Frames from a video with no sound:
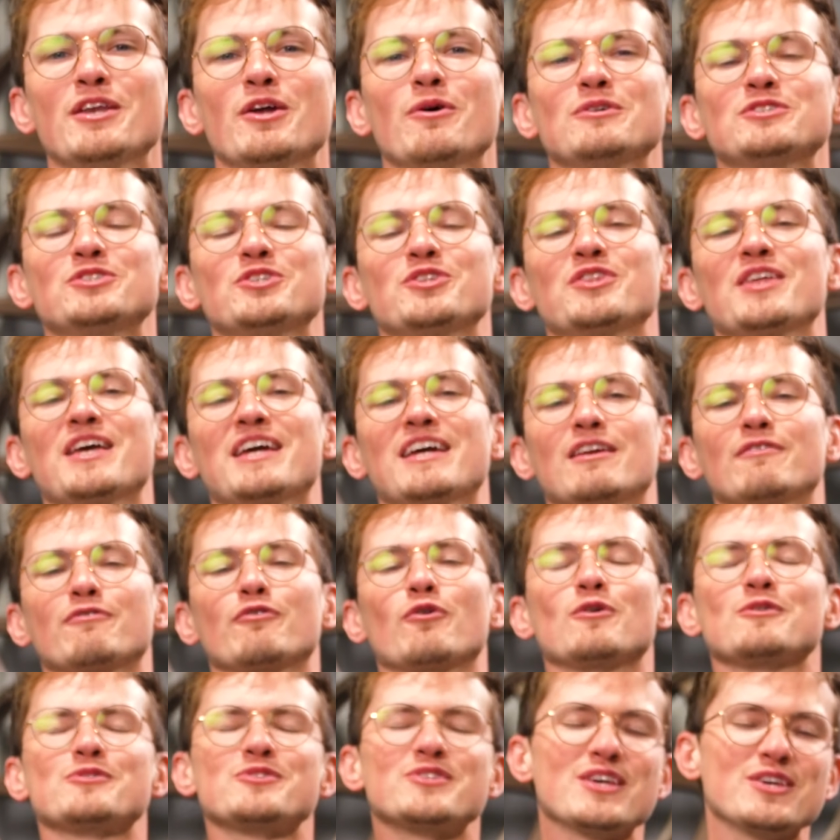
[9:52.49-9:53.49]
know what you think, and of
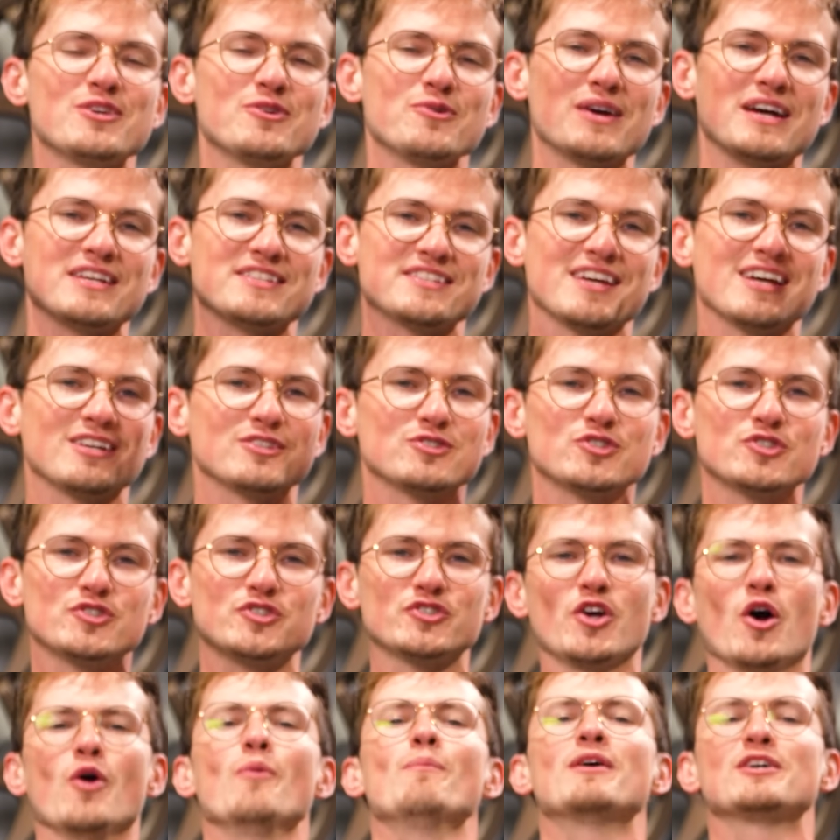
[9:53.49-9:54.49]
course, thank you guys and gals
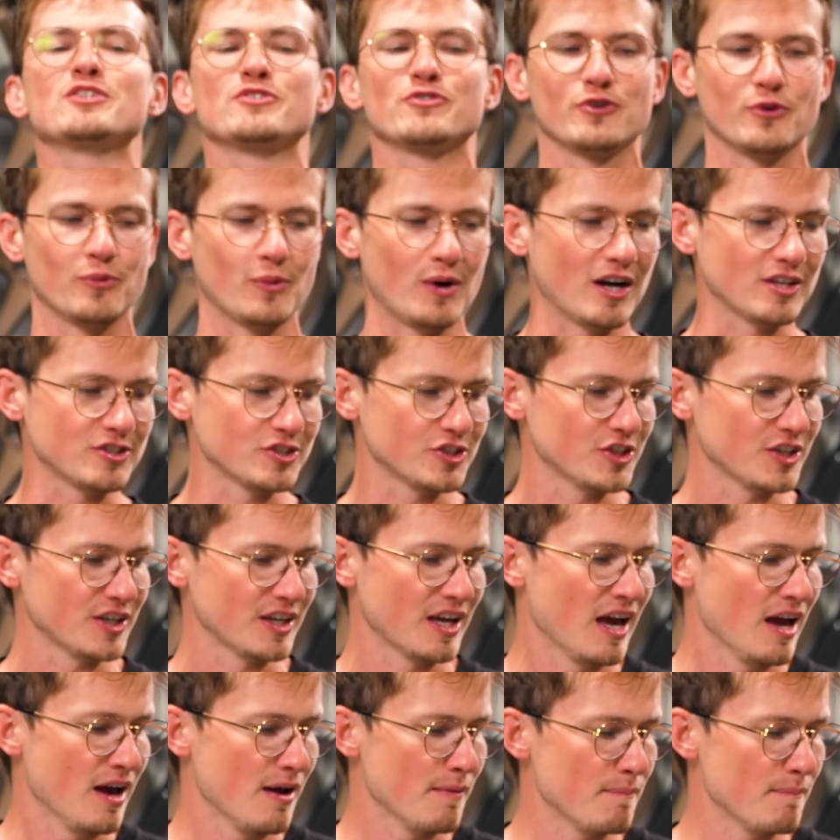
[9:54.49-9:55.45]
so much for watching.